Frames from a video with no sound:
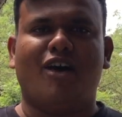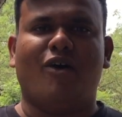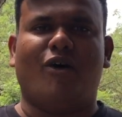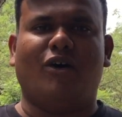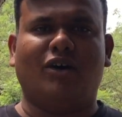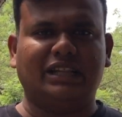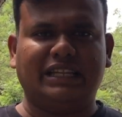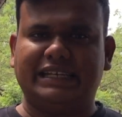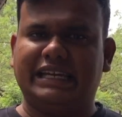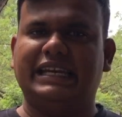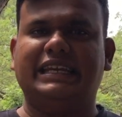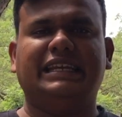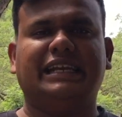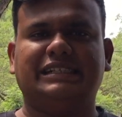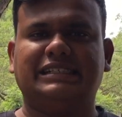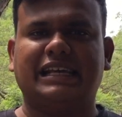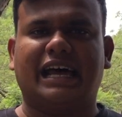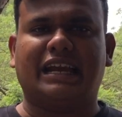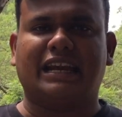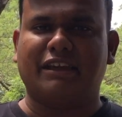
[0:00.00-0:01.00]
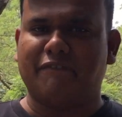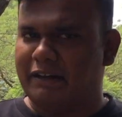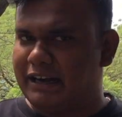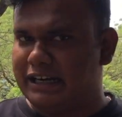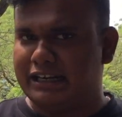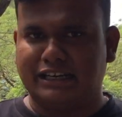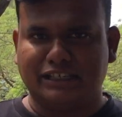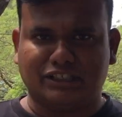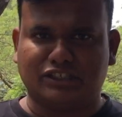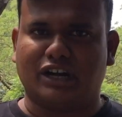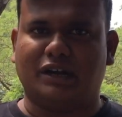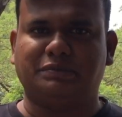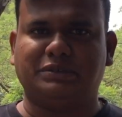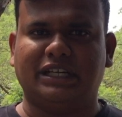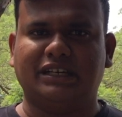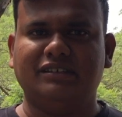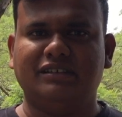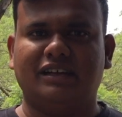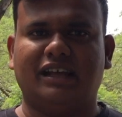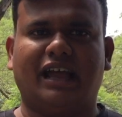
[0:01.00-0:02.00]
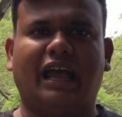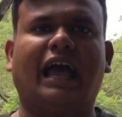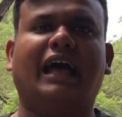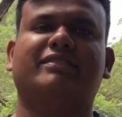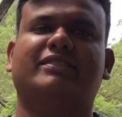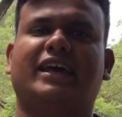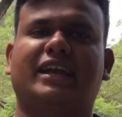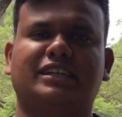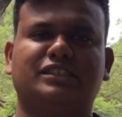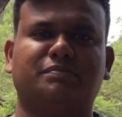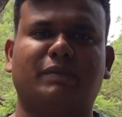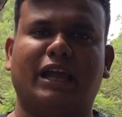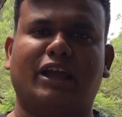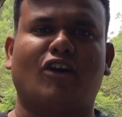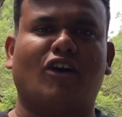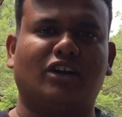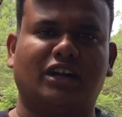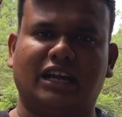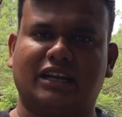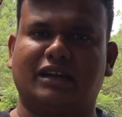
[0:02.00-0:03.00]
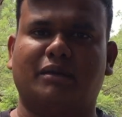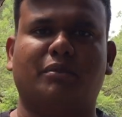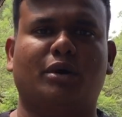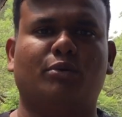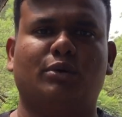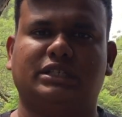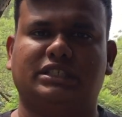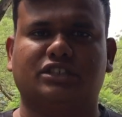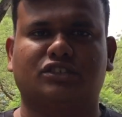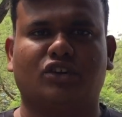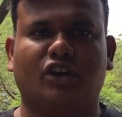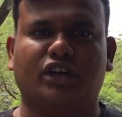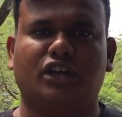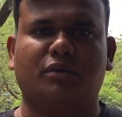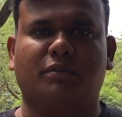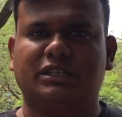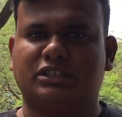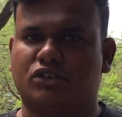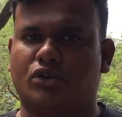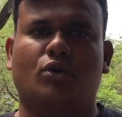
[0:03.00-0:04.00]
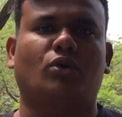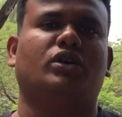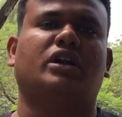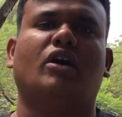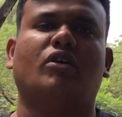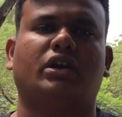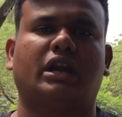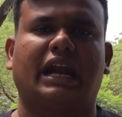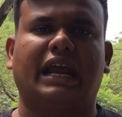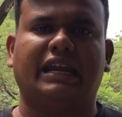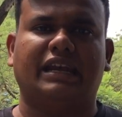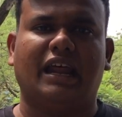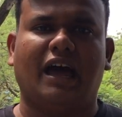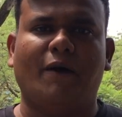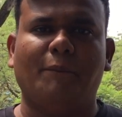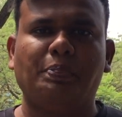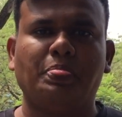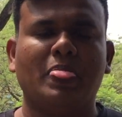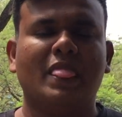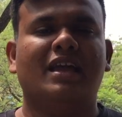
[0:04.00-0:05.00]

All the details are given in description, and there is my contact number which is going to be scrolled down right now.